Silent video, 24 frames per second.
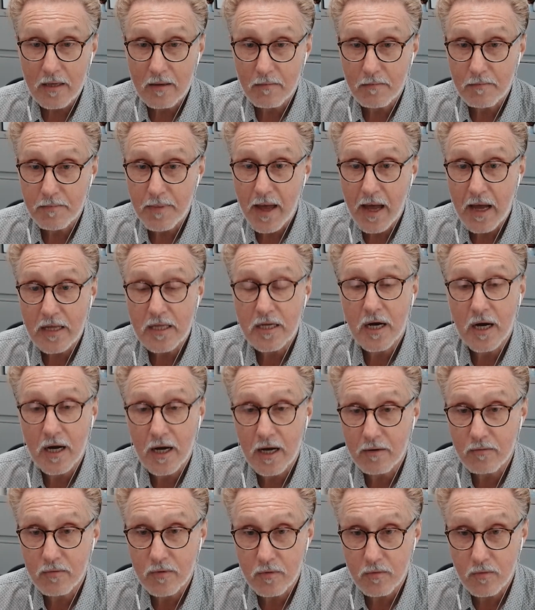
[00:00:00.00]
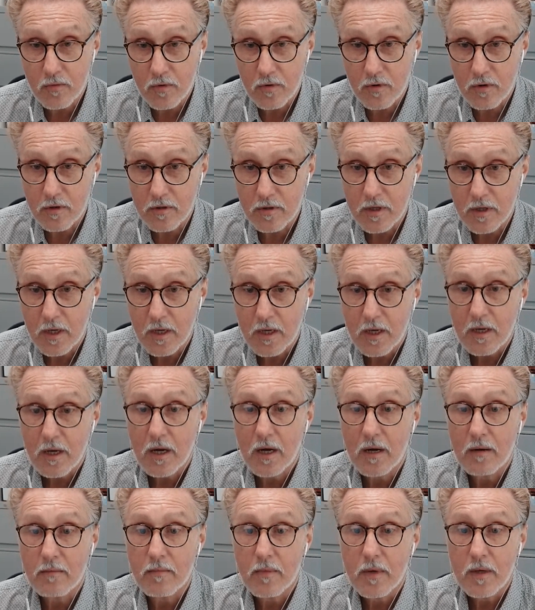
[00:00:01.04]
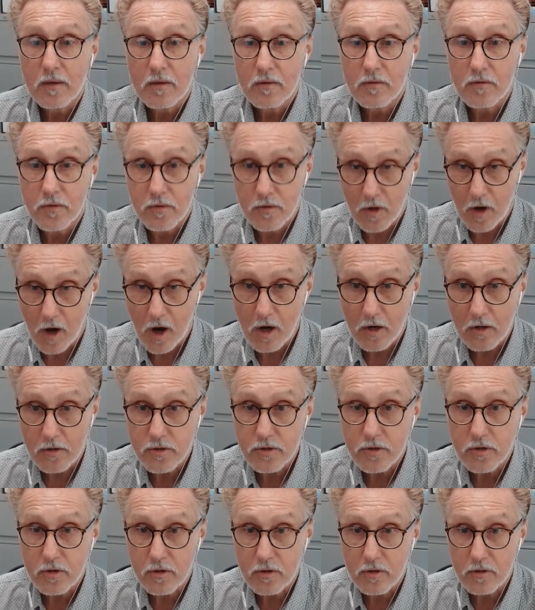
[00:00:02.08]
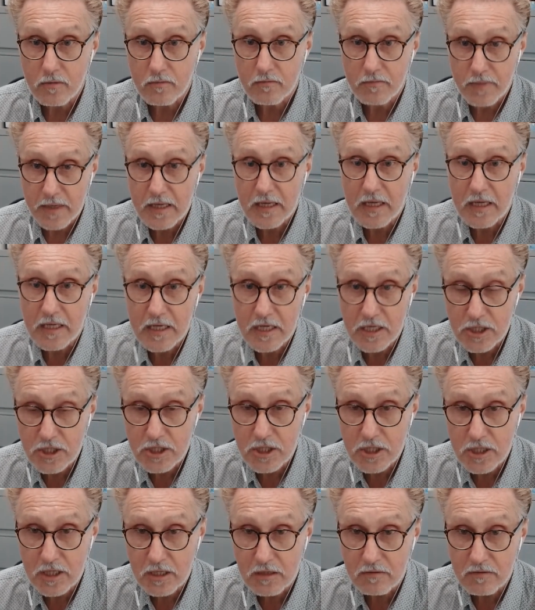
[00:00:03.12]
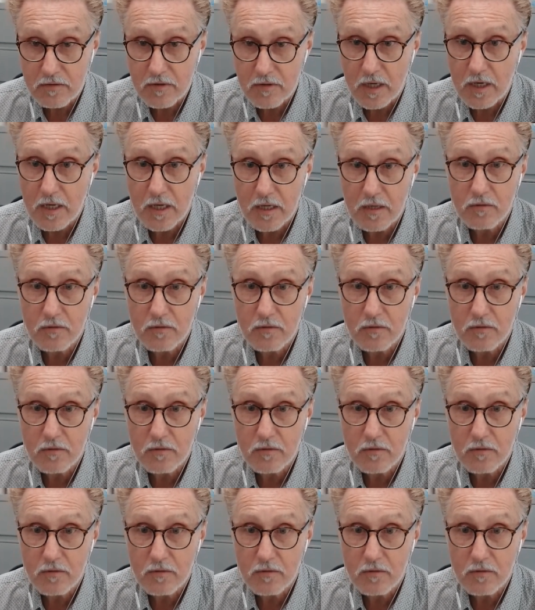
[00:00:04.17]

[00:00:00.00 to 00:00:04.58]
impact, high reward, long-term, big initiatives, right?